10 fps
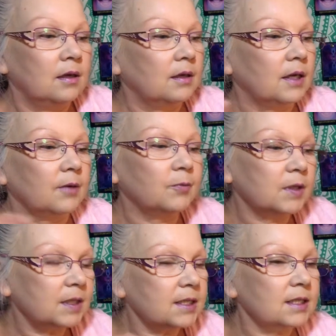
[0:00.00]
I
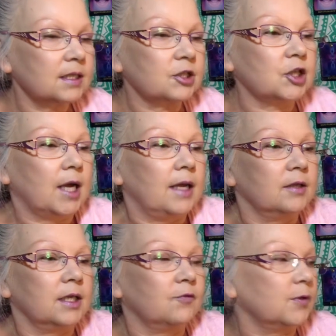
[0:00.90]
really see a
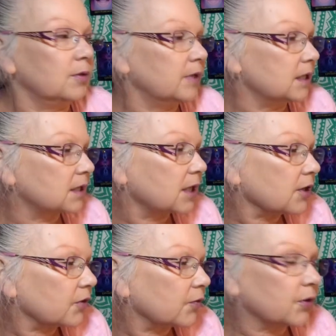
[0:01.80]
child influence
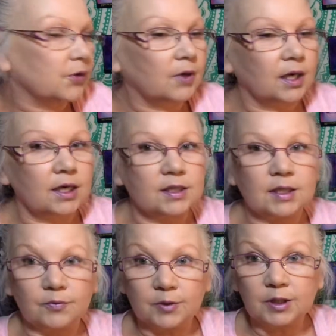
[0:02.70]
here for you guys.
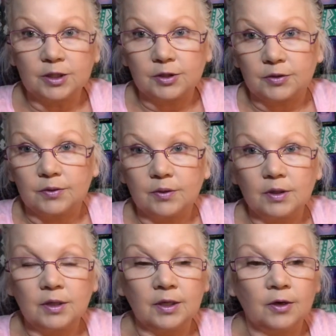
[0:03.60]
I really do.
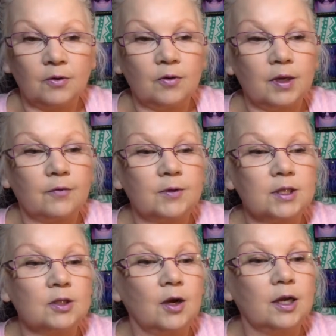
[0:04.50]
You know, if
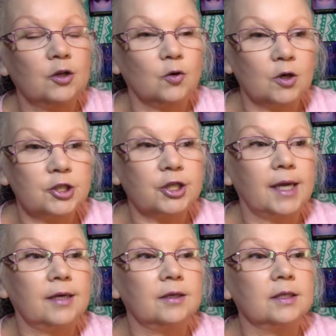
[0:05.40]
it's not your
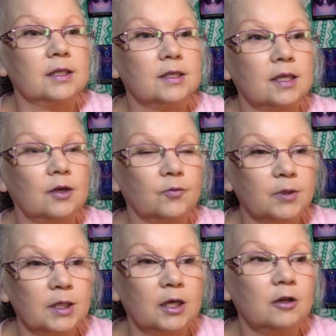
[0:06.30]
child, it's like a
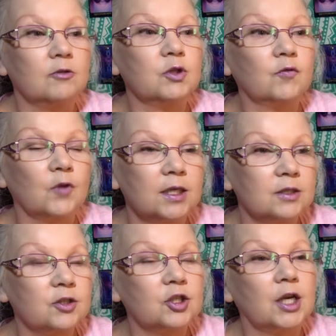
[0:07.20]
really close
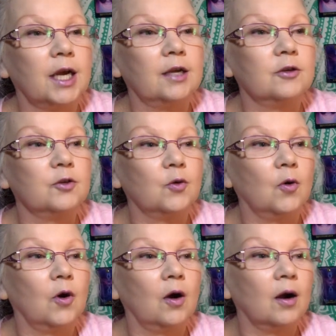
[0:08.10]
friend's child,
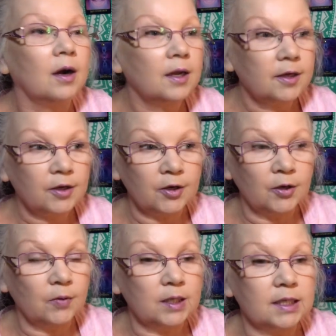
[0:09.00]
or, you
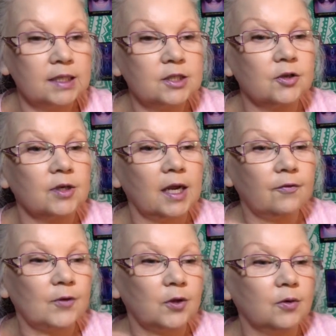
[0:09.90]
know, a niece or
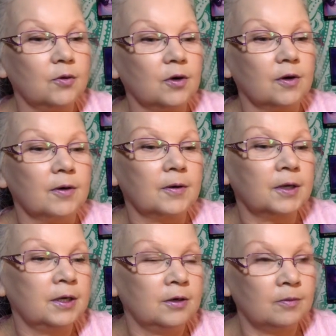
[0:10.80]
nephew, or,
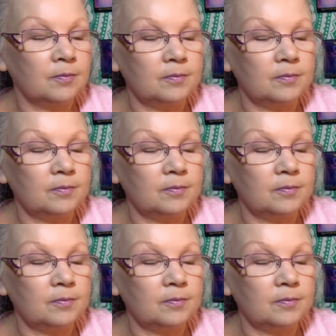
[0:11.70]
you know,